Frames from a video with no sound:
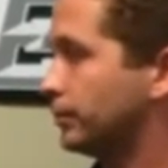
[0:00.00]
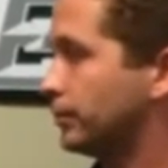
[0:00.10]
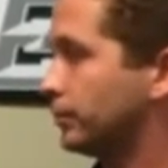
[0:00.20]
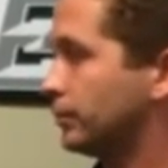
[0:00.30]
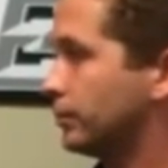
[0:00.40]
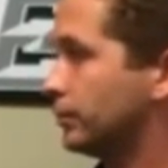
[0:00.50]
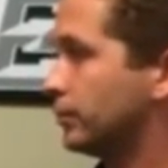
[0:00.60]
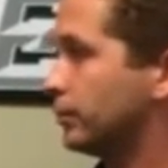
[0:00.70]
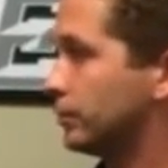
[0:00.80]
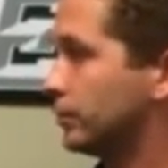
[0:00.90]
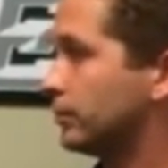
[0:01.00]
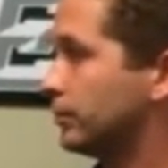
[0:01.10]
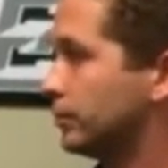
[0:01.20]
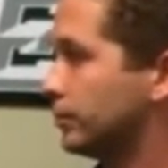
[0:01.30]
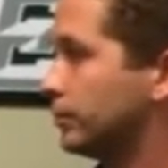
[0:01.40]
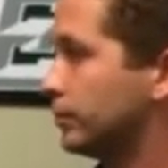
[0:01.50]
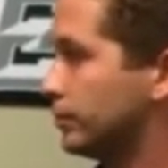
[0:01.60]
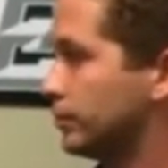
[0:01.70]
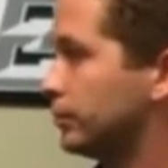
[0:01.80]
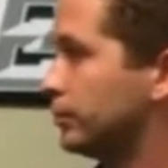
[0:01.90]

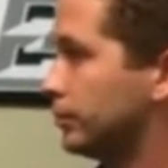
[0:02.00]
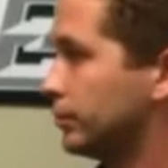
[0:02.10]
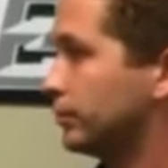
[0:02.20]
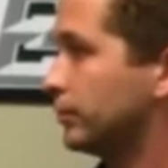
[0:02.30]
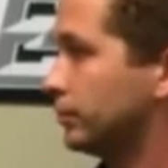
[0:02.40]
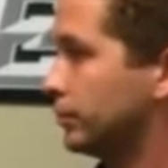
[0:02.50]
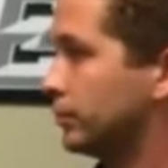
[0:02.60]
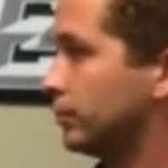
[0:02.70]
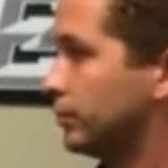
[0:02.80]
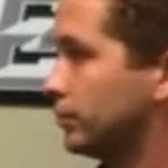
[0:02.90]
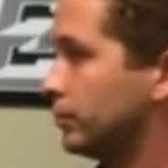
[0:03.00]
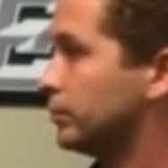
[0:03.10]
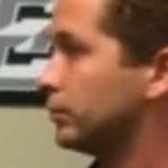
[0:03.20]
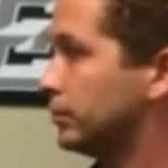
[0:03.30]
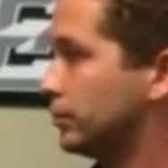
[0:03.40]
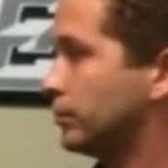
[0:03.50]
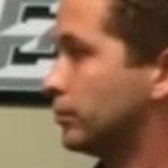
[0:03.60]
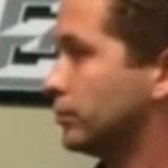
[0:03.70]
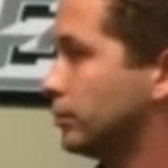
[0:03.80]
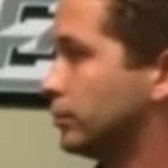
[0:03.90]

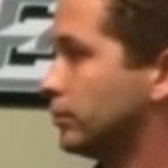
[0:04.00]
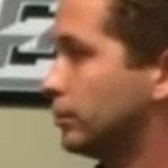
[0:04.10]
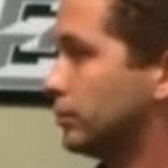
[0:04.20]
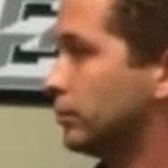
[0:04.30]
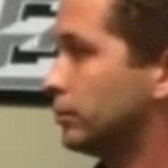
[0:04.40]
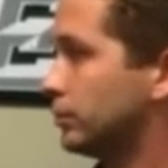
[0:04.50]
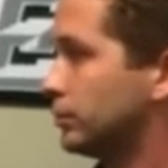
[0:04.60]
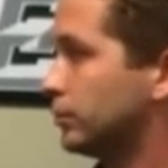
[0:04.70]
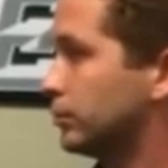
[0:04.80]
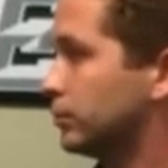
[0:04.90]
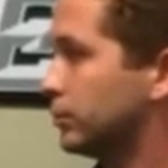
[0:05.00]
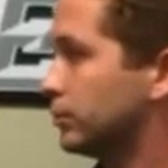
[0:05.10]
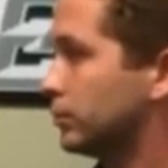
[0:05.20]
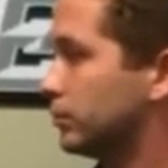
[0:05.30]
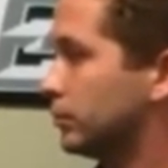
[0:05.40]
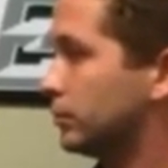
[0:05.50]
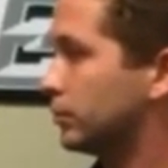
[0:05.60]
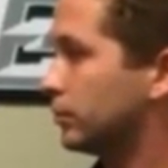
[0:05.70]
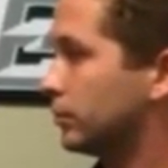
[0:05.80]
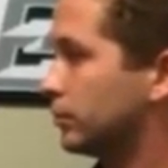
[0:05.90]

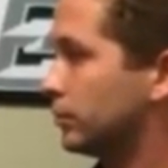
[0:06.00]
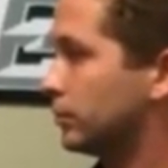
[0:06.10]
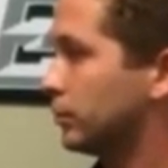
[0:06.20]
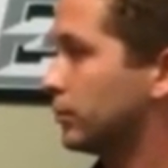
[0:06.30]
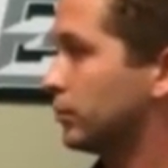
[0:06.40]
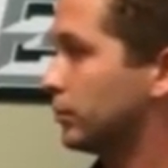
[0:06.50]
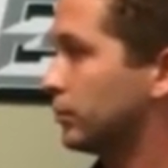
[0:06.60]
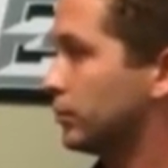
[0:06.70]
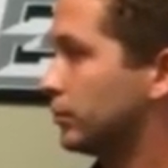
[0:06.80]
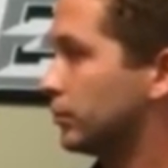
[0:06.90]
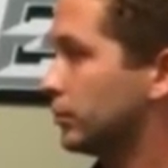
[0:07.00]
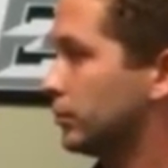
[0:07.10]
[no speech]